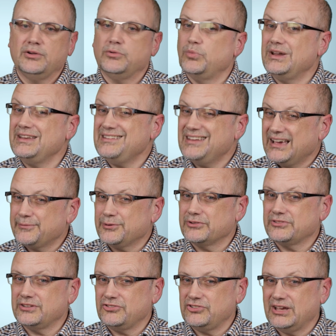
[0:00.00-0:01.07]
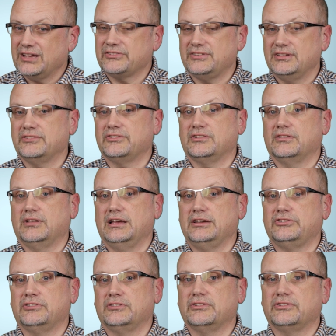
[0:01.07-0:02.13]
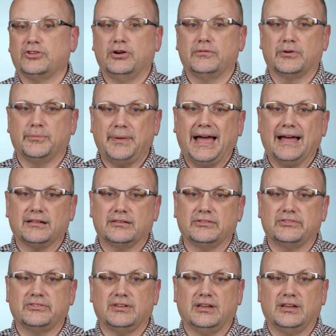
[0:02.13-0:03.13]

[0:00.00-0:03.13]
we never suggest installations over battens